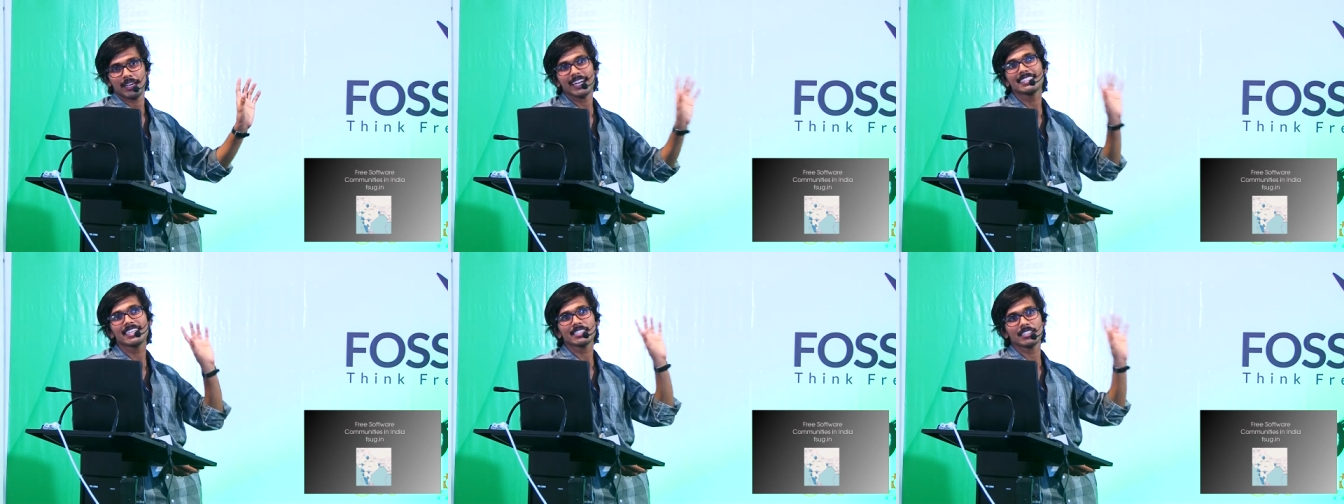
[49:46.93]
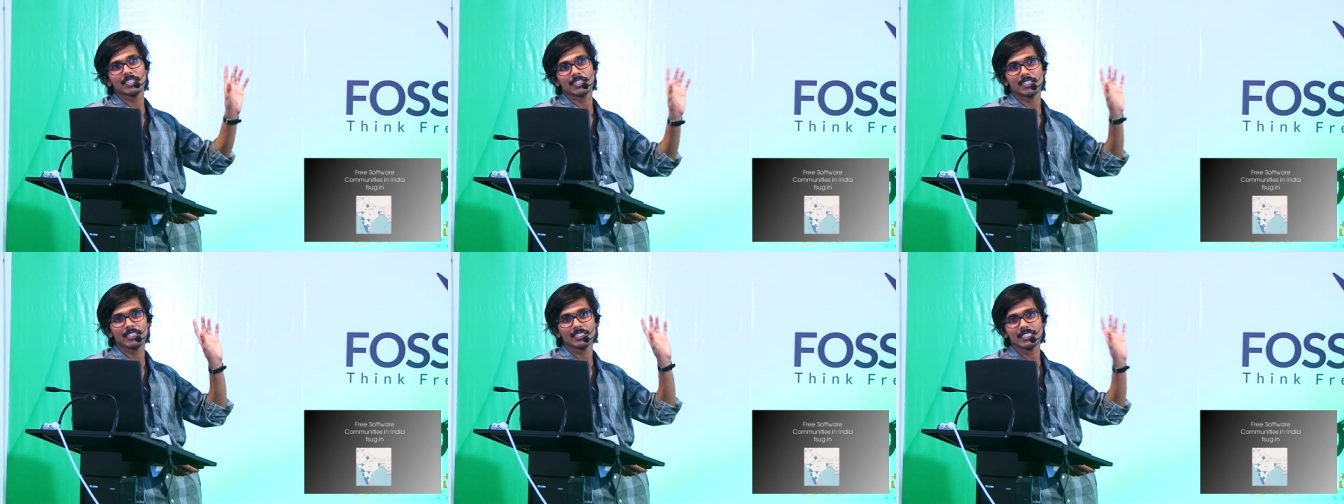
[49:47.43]
and this
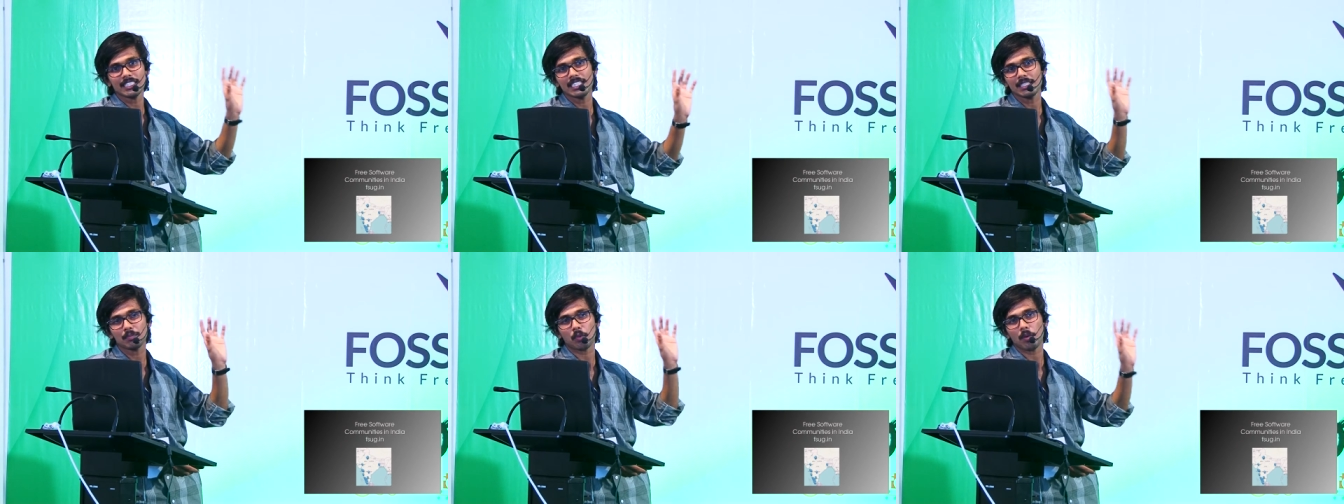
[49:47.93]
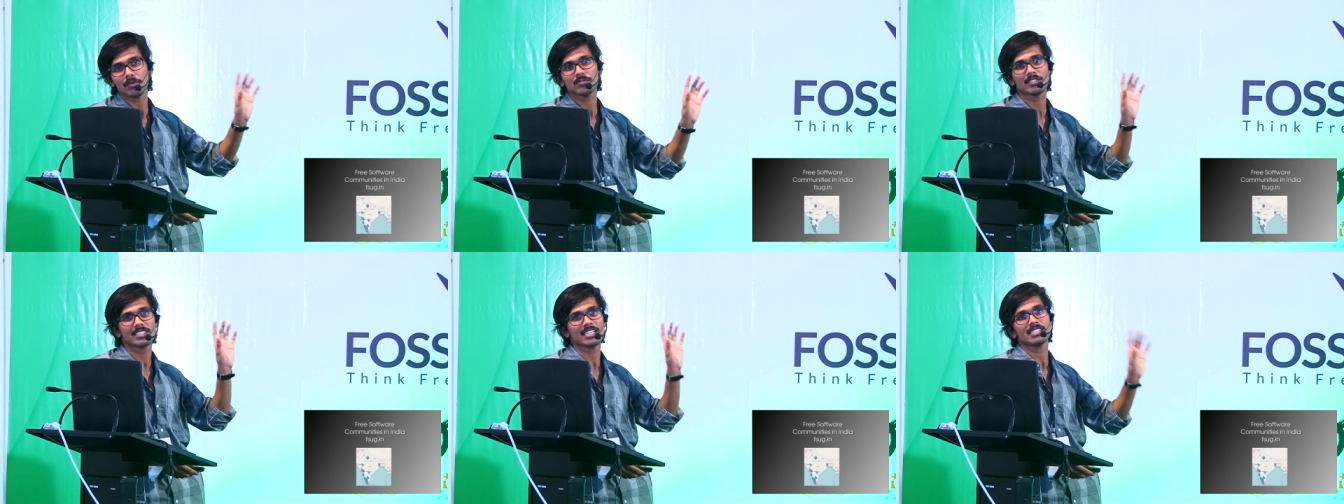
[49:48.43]
uh, the problems
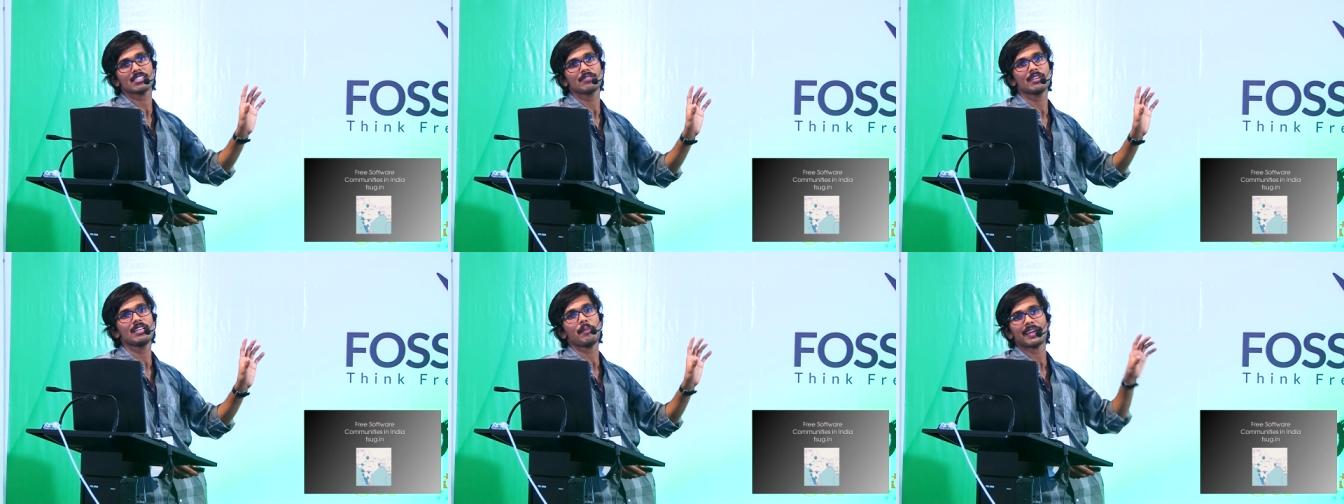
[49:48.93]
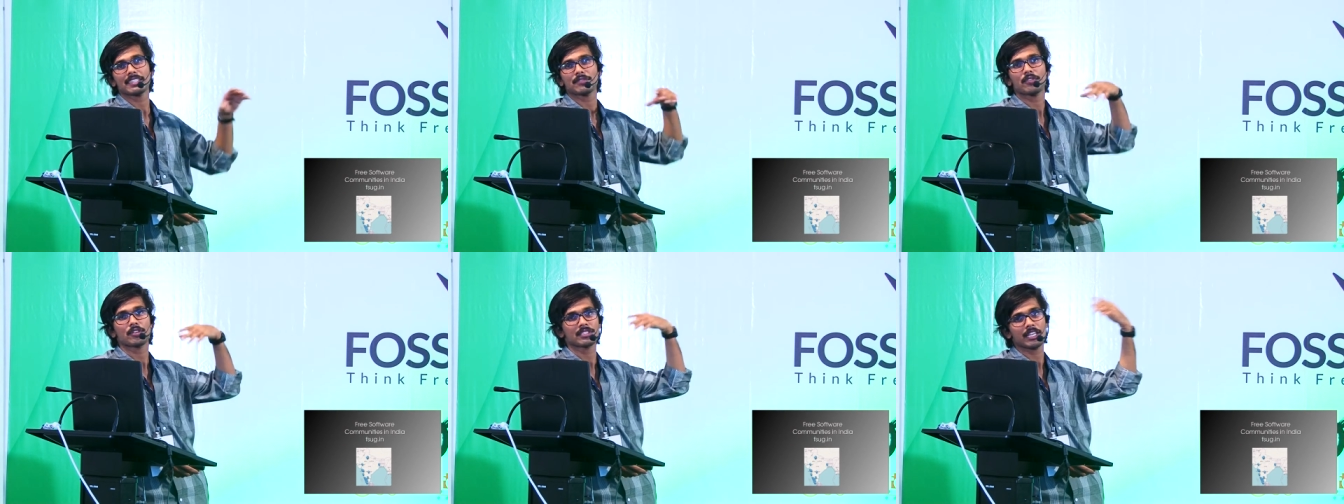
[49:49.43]
with us will matter
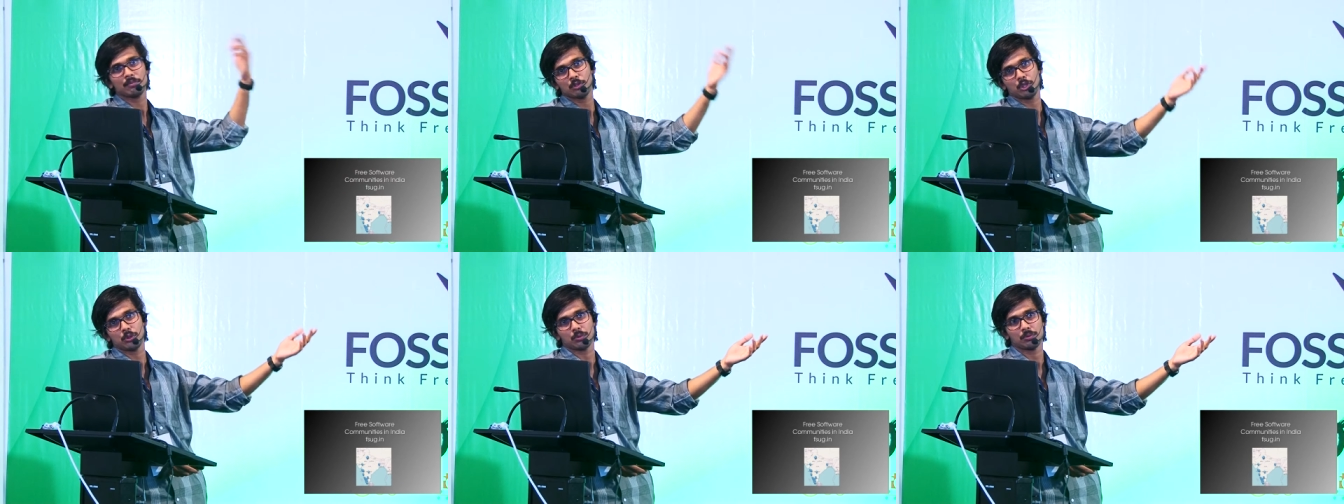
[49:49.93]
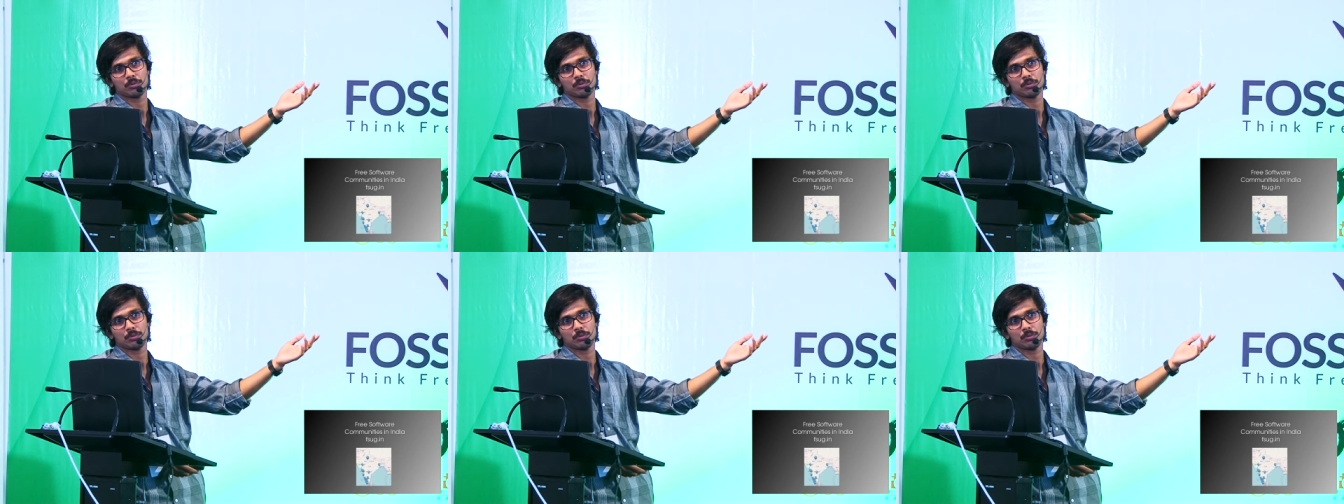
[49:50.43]
for them too